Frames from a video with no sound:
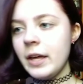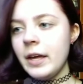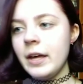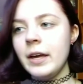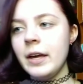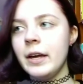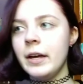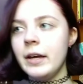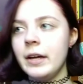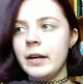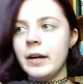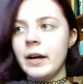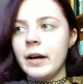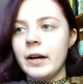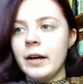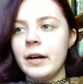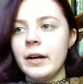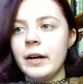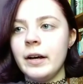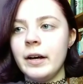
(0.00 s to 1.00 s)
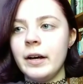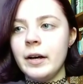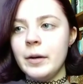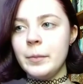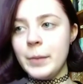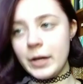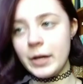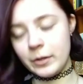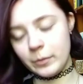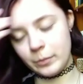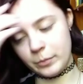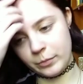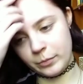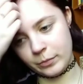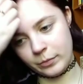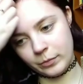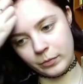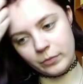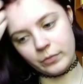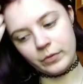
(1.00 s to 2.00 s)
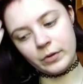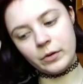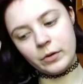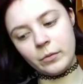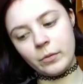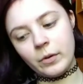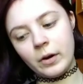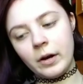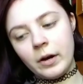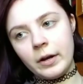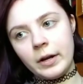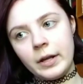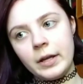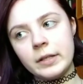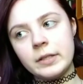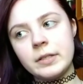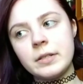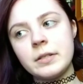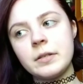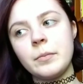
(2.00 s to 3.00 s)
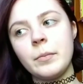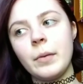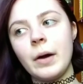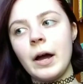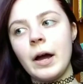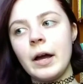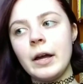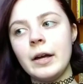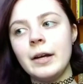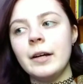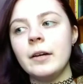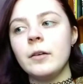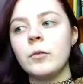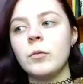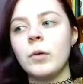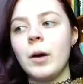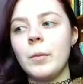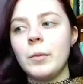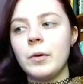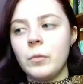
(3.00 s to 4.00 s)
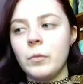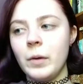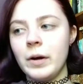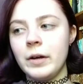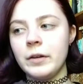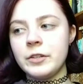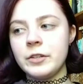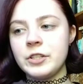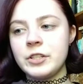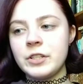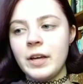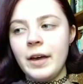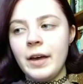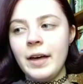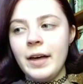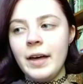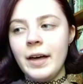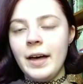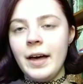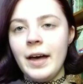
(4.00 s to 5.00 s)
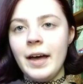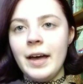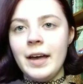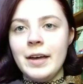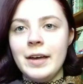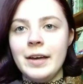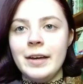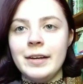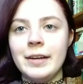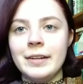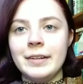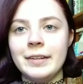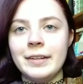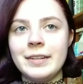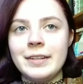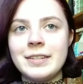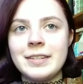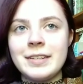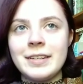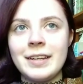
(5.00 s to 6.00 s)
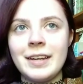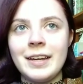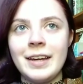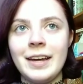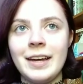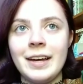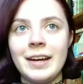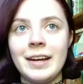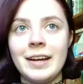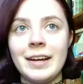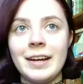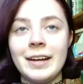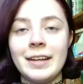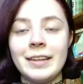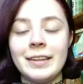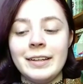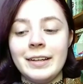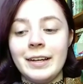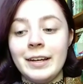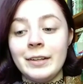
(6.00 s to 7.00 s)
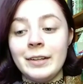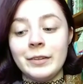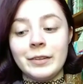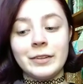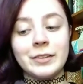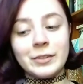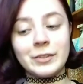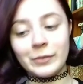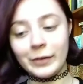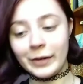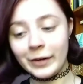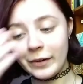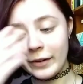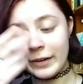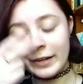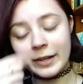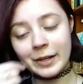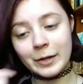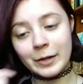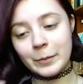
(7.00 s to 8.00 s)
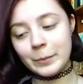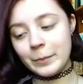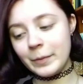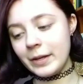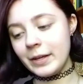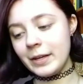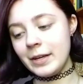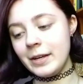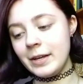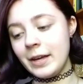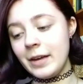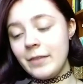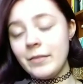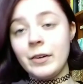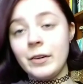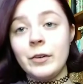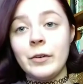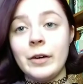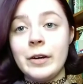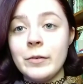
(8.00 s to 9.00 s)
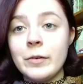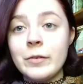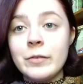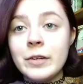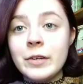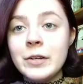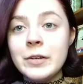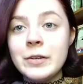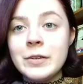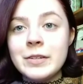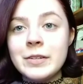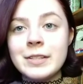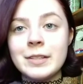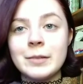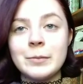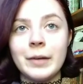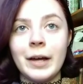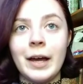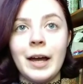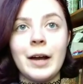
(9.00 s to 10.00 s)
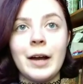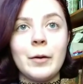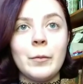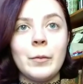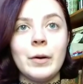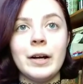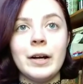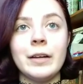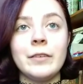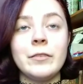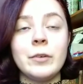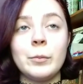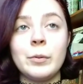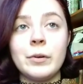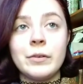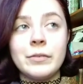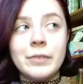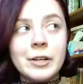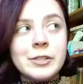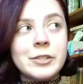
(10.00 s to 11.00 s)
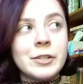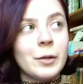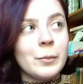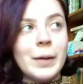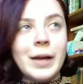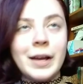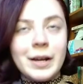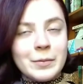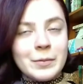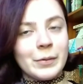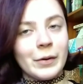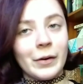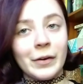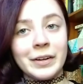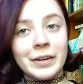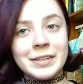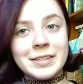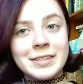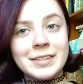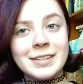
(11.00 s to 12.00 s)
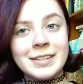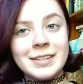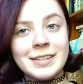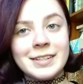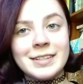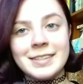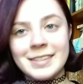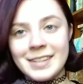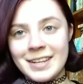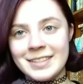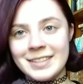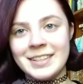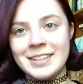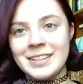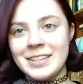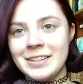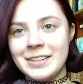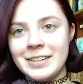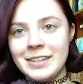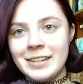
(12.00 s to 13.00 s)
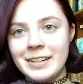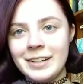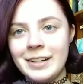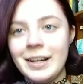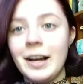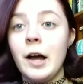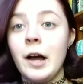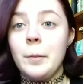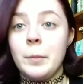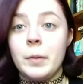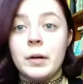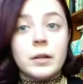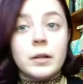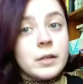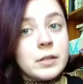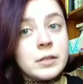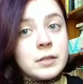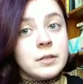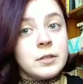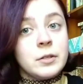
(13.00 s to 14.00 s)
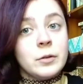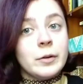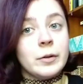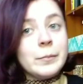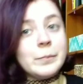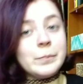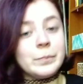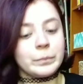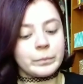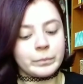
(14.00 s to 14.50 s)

a makeup review on it by Robert Welsh, and it looked great on him. He gave it great reviews. I'm like, well, if a professional makeup artist says it's good, I'm gonna listen to him.